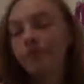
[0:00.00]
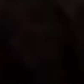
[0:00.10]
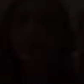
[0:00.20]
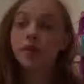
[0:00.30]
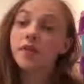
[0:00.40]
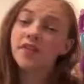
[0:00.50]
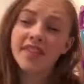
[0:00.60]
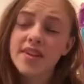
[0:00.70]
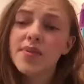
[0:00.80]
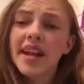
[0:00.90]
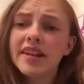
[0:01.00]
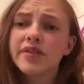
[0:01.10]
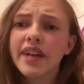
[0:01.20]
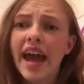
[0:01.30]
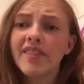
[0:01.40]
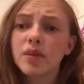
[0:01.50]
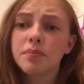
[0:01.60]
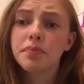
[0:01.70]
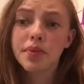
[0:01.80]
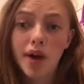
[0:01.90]
So for this one, I don't have a
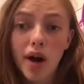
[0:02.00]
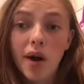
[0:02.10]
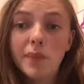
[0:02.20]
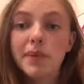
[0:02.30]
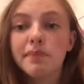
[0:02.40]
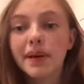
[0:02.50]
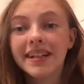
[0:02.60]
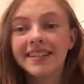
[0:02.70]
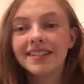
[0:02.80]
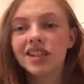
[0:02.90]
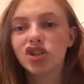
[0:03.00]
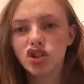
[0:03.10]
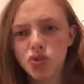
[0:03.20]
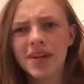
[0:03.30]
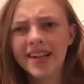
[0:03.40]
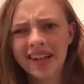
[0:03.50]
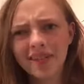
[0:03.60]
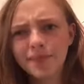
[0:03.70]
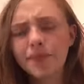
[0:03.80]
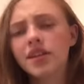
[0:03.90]
prop, but it's chewing
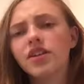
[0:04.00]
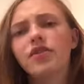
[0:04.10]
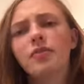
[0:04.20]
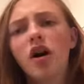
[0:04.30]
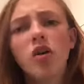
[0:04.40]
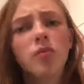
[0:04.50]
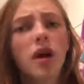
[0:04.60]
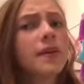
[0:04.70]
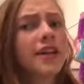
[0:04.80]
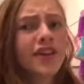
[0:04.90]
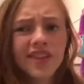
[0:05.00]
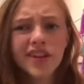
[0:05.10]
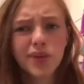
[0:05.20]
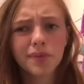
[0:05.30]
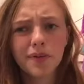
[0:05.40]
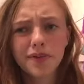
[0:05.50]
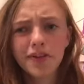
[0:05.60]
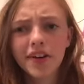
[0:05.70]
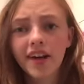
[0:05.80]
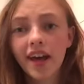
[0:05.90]
gum. You've all probably heard this one
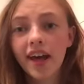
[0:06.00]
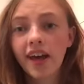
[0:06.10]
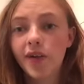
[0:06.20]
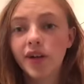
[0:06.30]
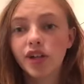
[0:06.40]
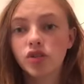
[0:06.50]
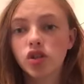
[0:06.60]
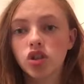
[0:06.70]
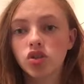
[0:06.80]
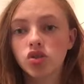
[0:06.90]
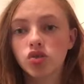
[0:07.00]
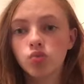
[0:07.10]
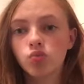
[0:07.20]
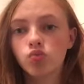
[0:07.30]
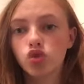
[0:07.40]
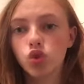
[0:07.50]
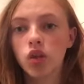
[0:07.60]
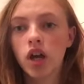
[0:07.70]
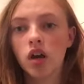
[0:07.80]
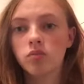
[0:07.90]
before, where you just chew
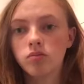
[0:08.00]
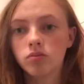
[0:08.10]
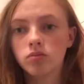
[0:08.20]
the gum,